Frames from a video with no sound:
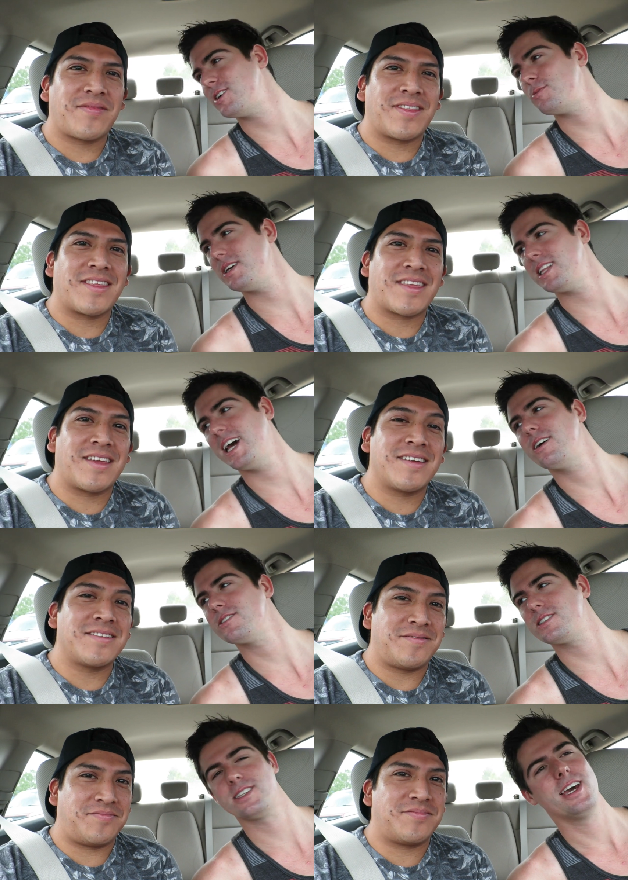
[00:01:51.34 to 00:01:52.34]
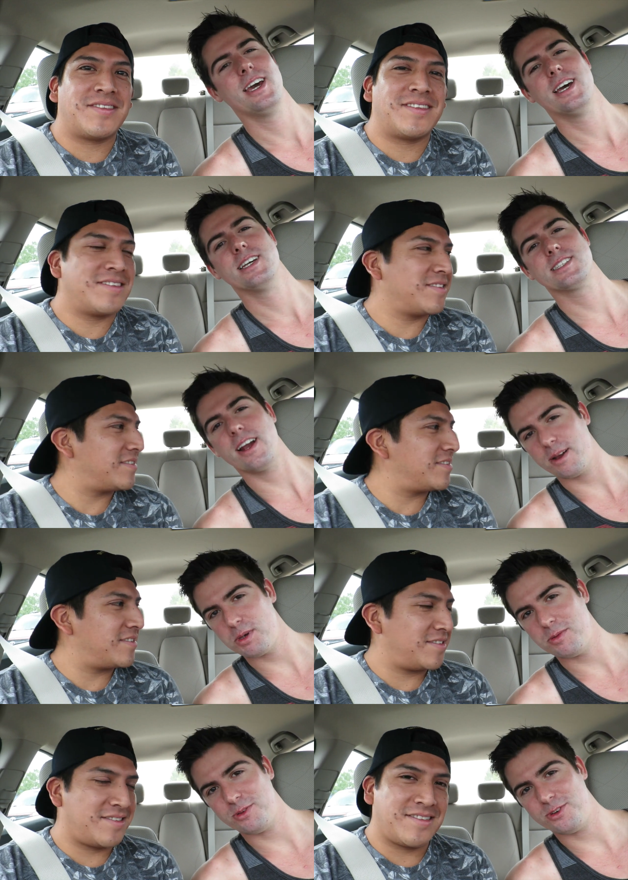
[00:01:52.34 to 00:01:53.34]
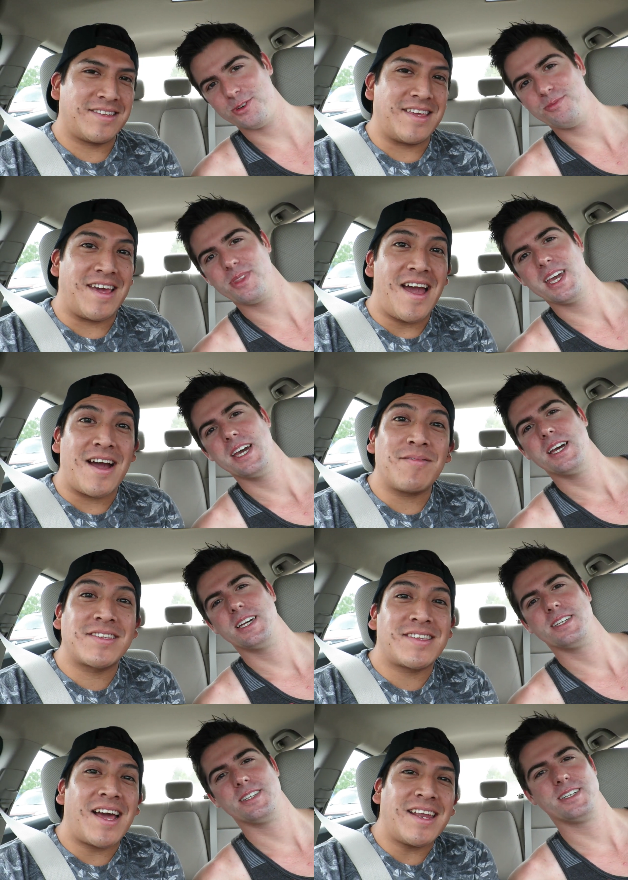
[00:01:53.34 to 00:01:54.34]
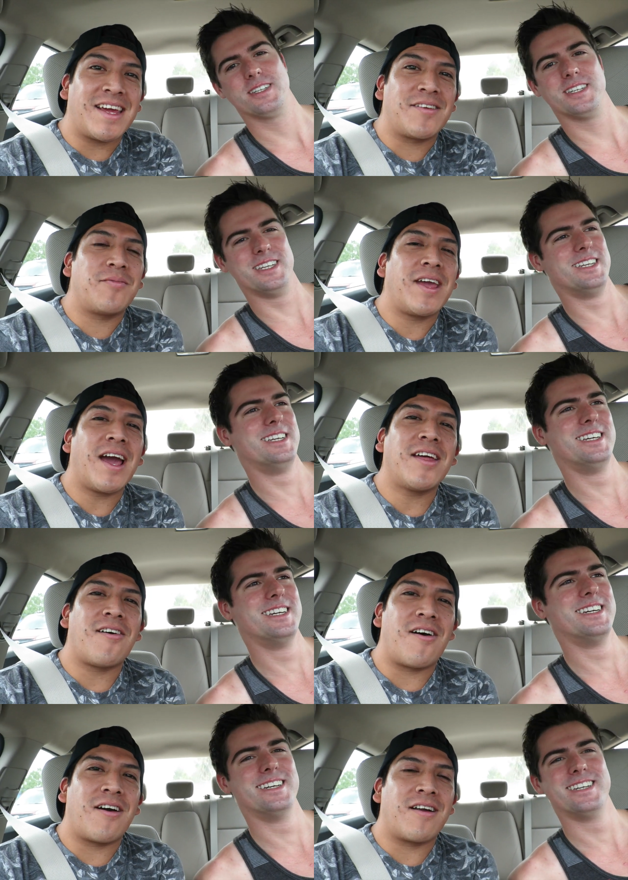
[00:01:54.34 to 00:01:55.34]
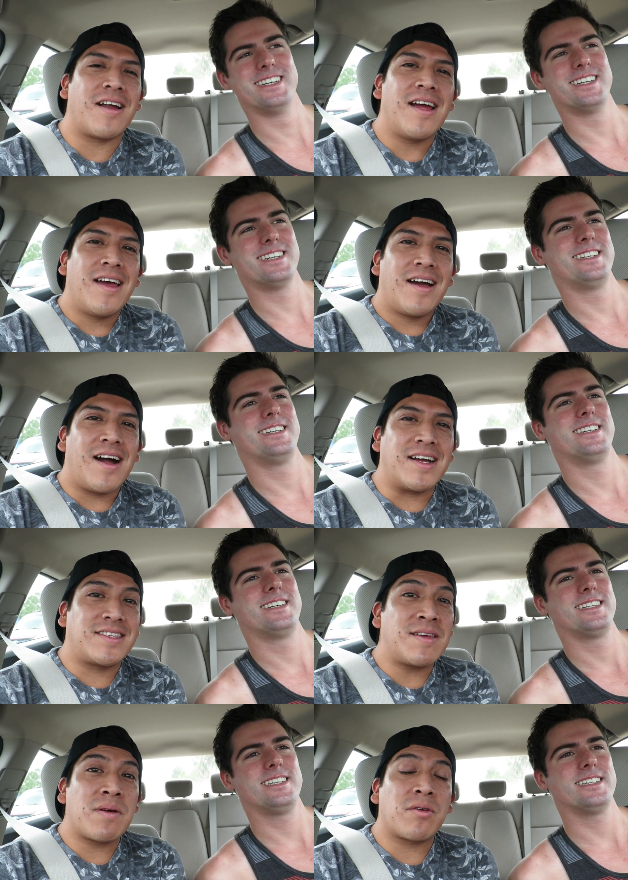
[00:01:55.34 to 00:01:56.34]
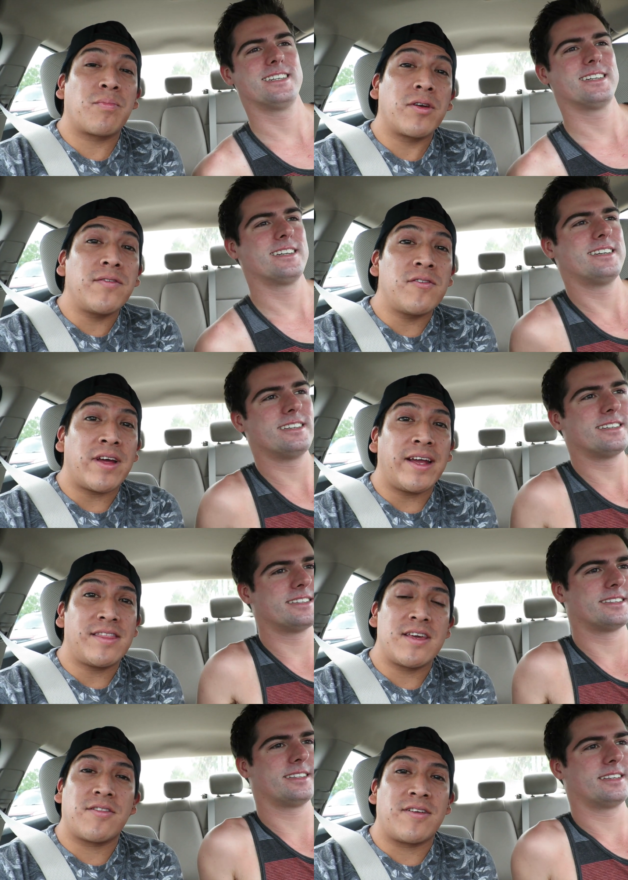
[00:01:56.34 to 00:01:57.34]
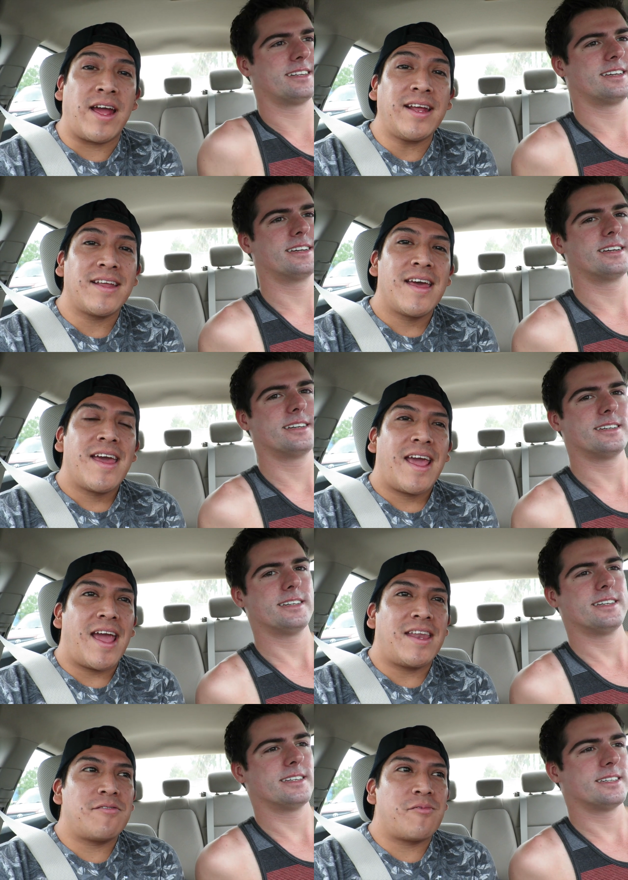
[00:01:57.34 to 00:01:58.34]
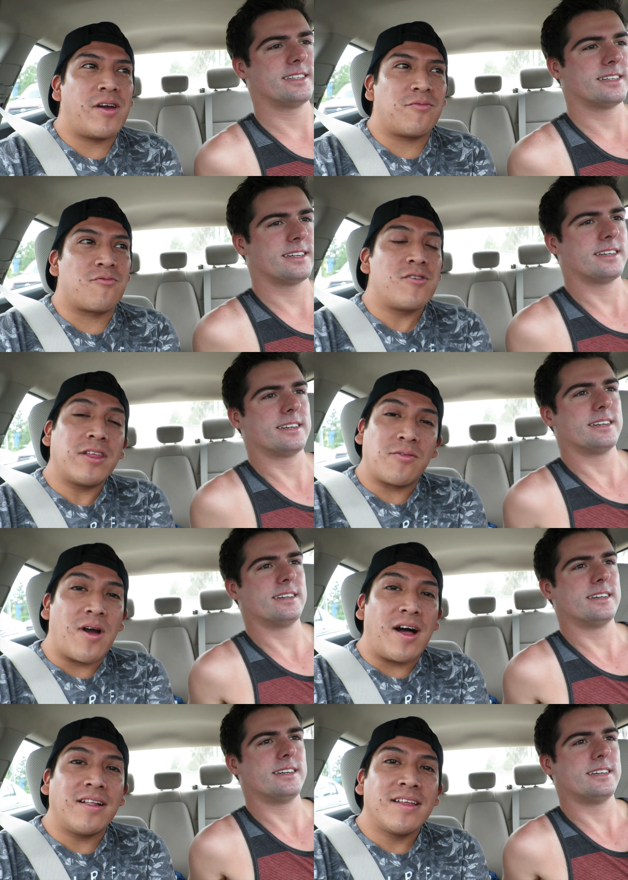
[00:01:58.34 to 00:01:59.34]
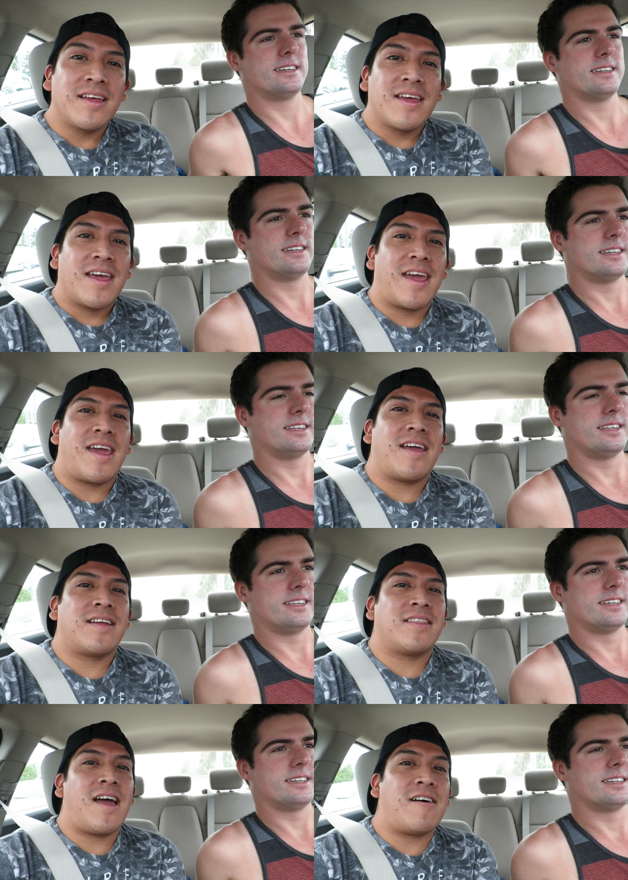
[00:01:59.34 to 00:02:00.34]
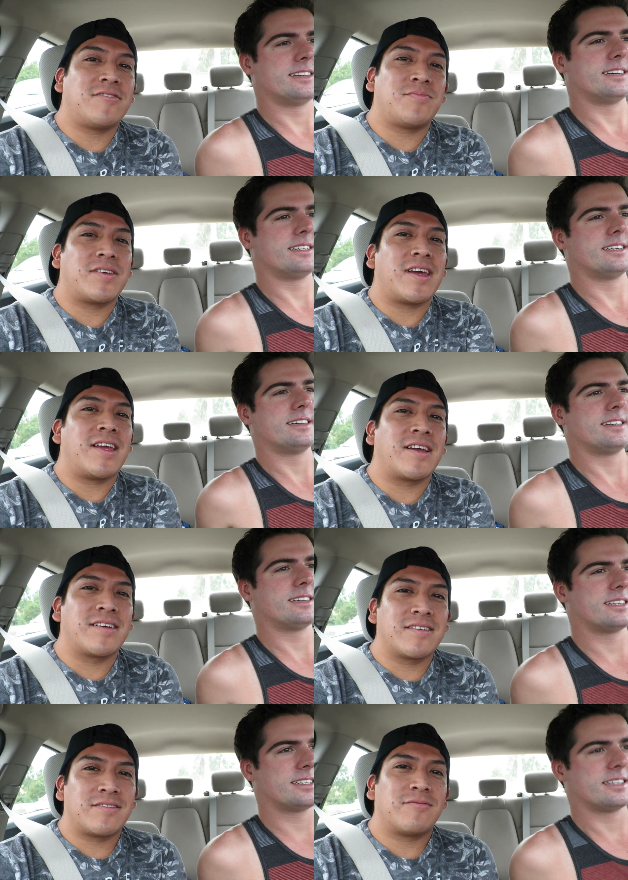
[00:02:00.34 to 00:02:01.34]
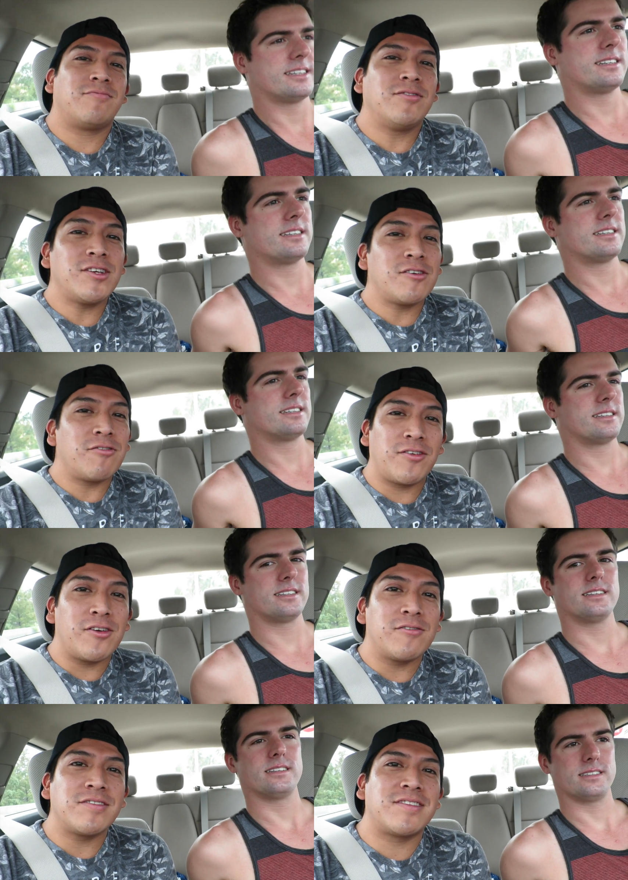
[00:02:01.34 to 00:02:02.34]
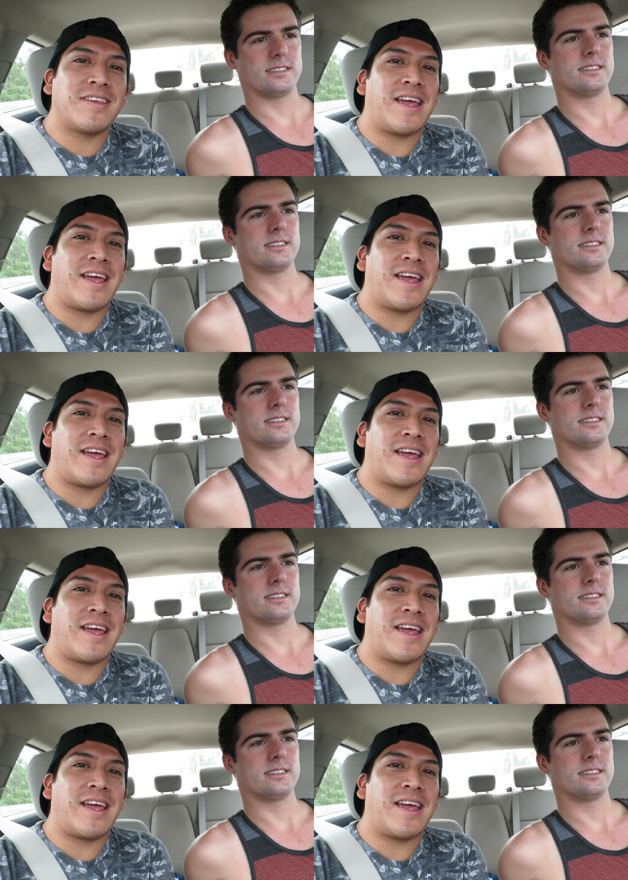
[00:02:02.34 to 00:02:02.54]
Speaker 1: and he'll be in the house scaring people. Yeah, I'm excited. We had our uh, team member preview night the other night, and it went really well. And the house has been getting really good reviews,